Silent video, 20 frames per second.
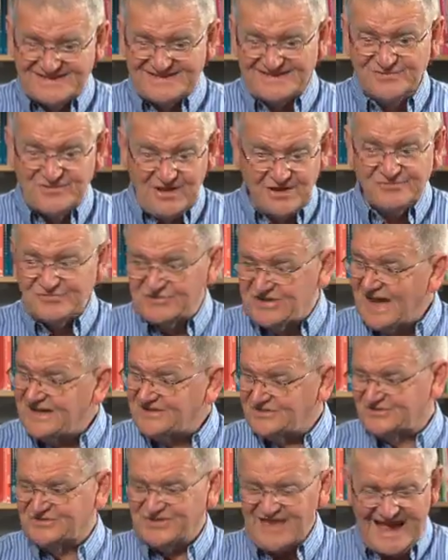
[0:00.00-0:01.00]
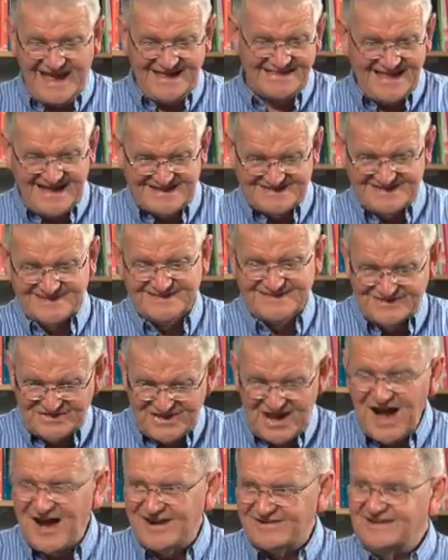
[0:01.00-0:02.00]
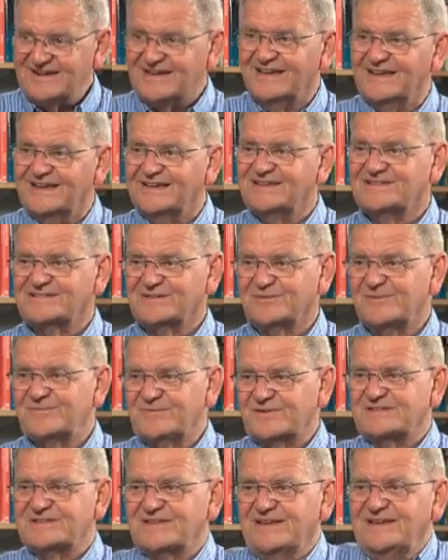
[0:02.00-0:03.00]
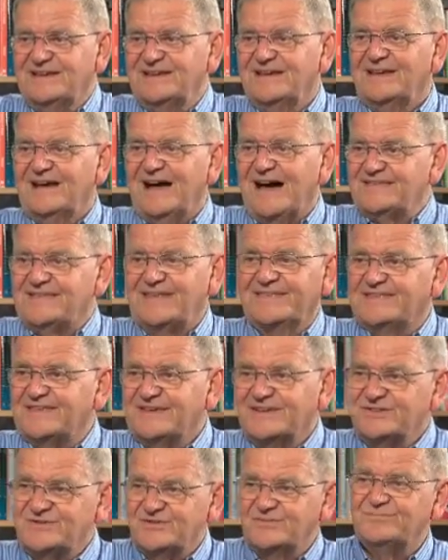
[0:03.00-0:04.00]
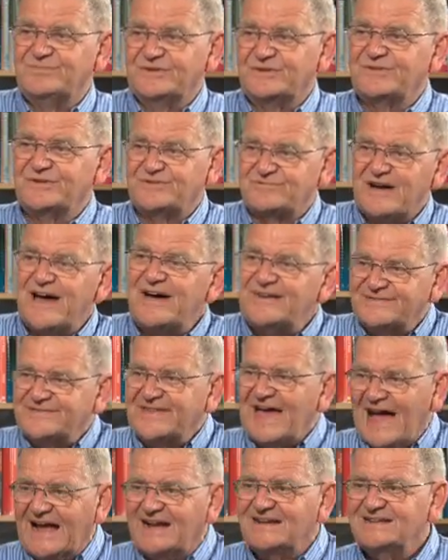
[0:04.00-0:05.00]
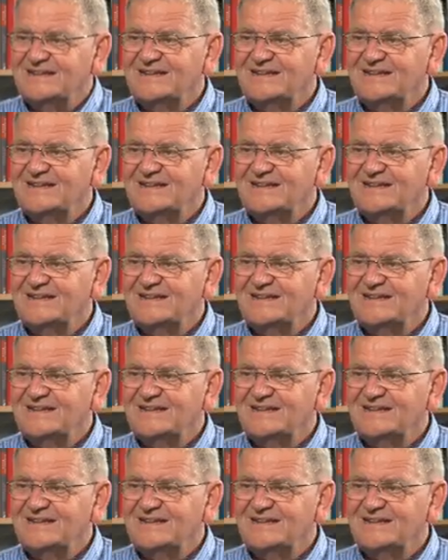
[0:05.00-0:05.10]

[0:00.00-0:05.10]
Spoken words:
You don't touch that. That's in the diary. So obviously, other things you build around that.